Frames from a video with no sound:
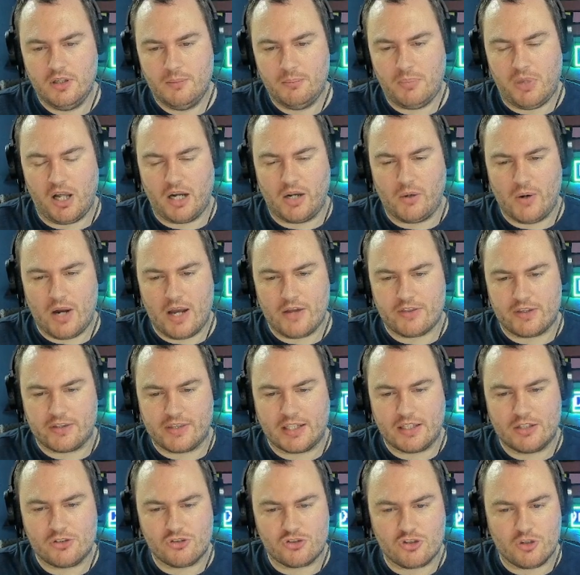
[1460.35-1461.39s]
Poliwrath, I think
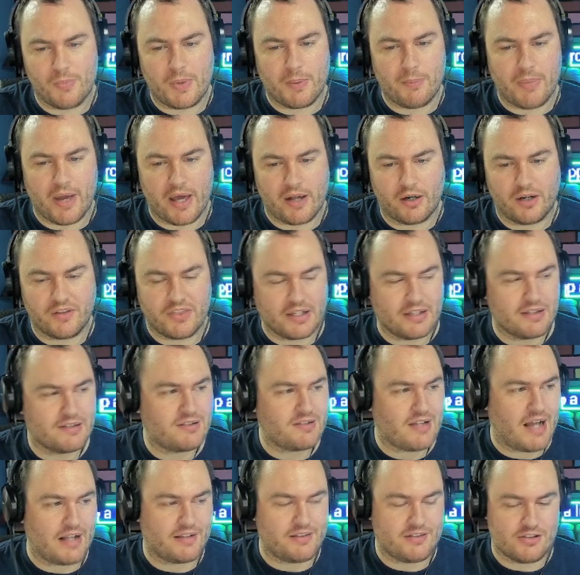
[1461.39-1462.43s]
it just could be better. I think his
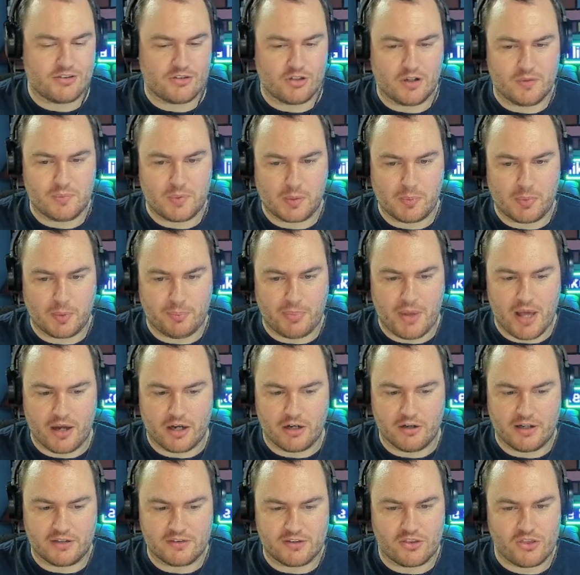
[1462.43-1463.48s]
stats deserve to be a bit better
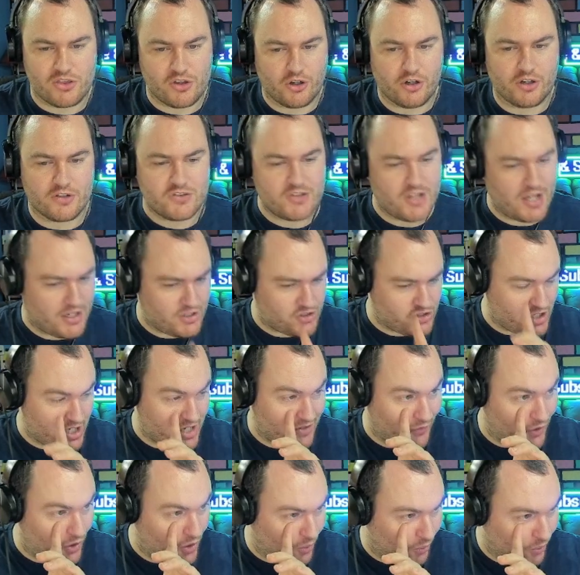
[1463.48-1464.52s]
as a third stage
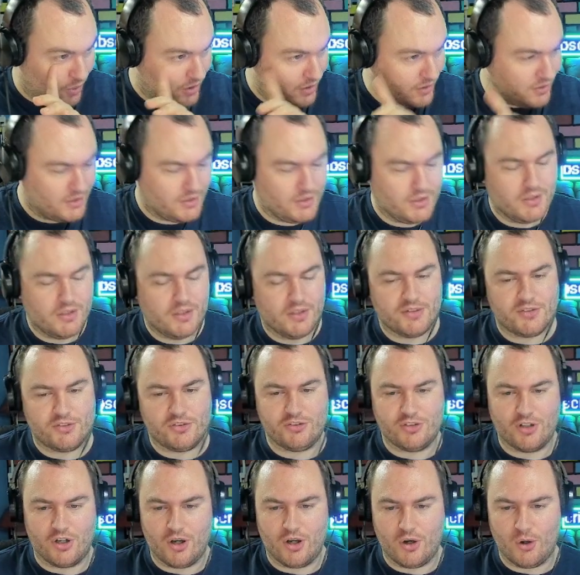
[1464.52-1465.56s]
Evo.
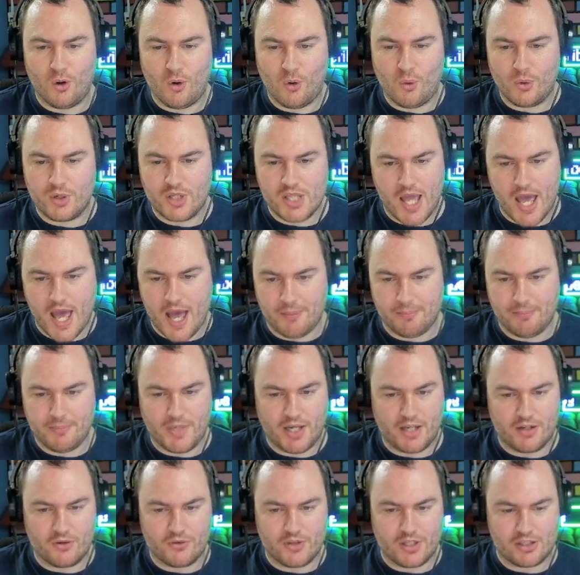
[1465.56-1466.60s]
So, yeah,
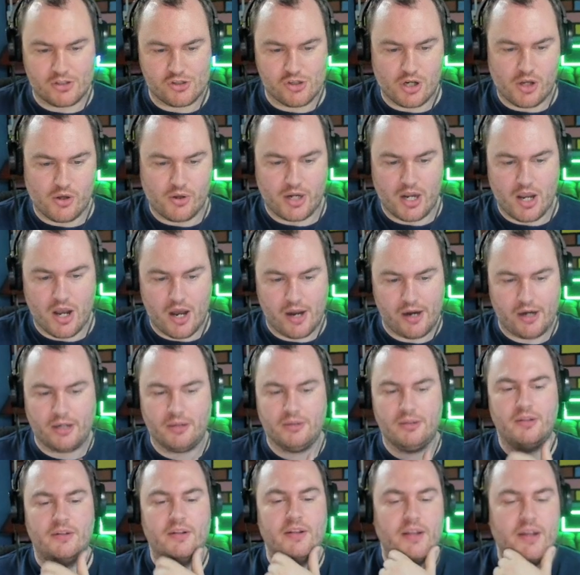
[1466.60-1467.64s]
I don't think it should go any higher.
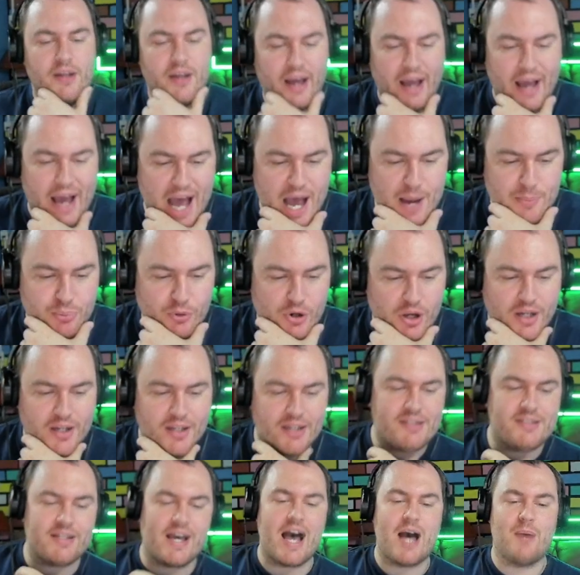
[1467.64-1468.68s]

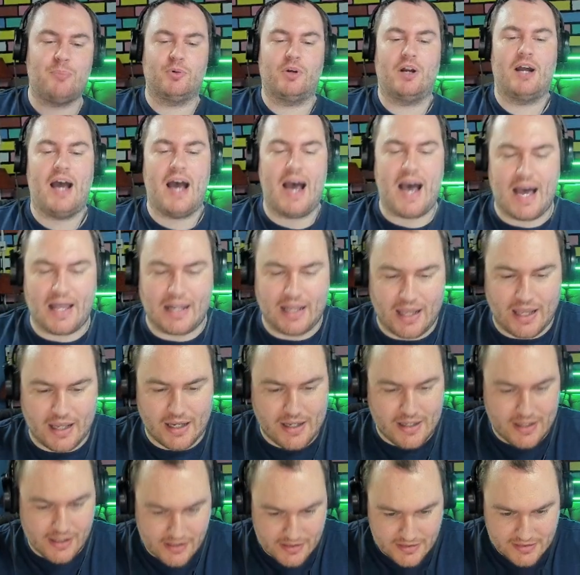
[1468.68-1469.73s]
Abracadabra
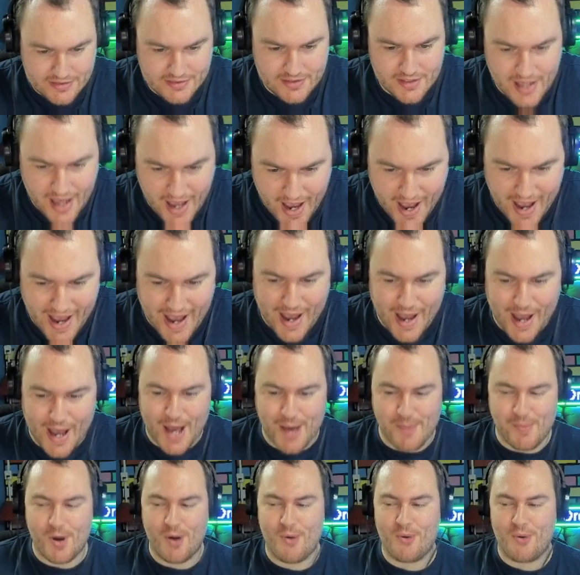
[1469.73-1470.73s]
Alakazam.